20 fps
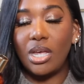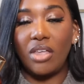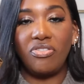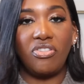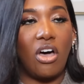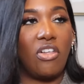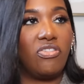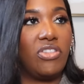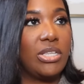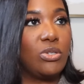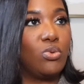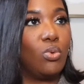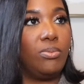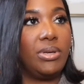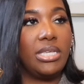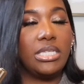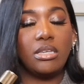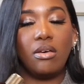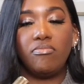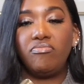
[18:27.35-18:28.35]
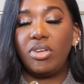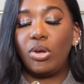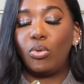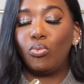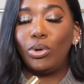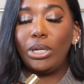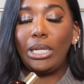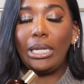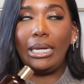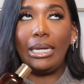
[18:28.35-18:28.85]
I thought this would be something
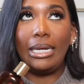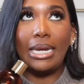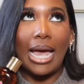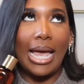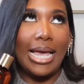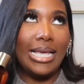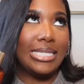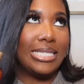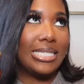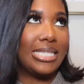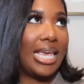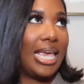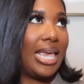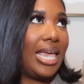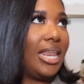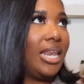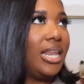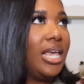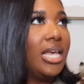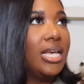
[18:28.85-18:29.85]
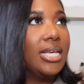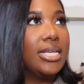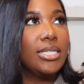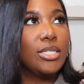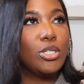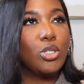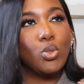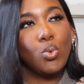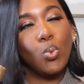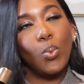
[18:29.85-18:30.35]
really nice and
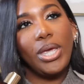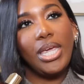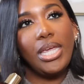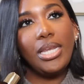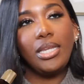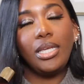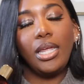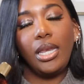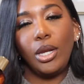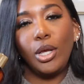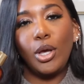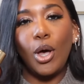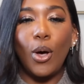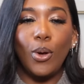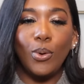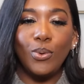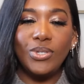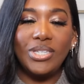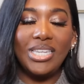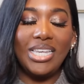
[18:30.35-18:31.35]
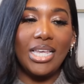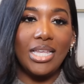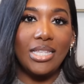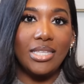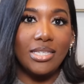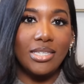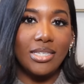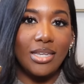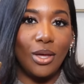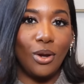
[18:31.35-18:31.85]
sweet and cozy and
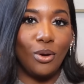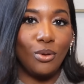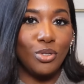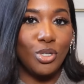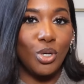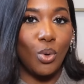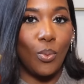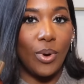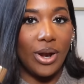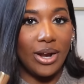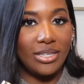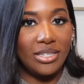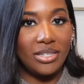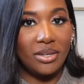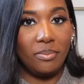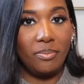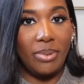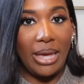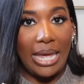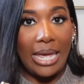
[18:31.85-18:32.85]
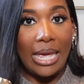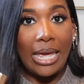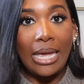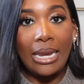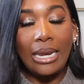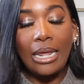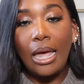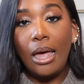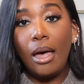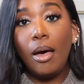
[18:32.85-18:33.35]
subtle to wear to bed.